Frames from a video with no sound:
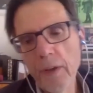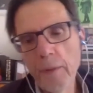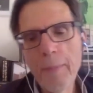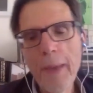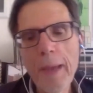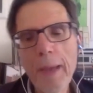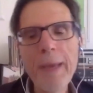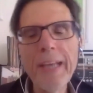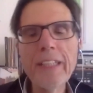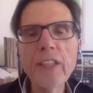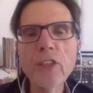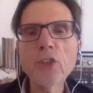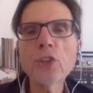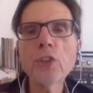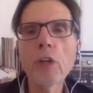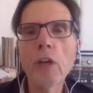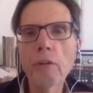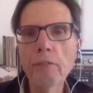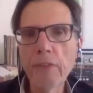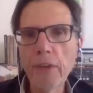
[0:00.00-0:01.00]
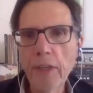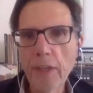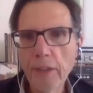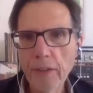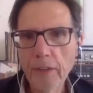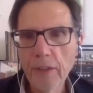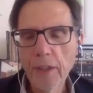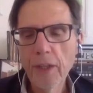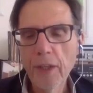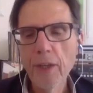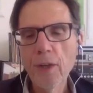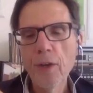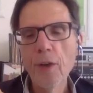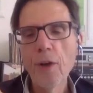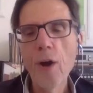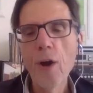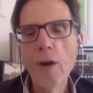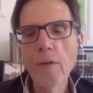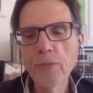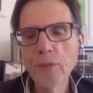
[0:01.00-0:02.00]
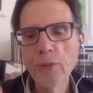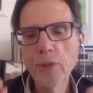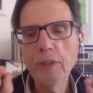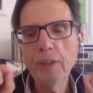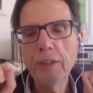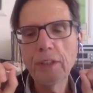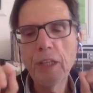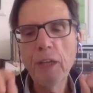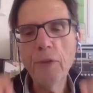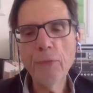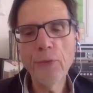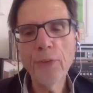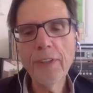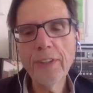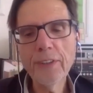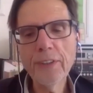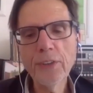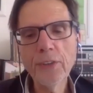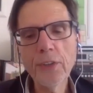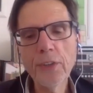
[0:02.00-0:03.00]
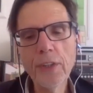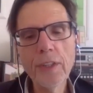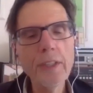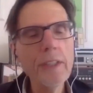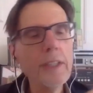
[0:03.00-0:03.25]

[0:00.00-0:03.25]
made a survey of the different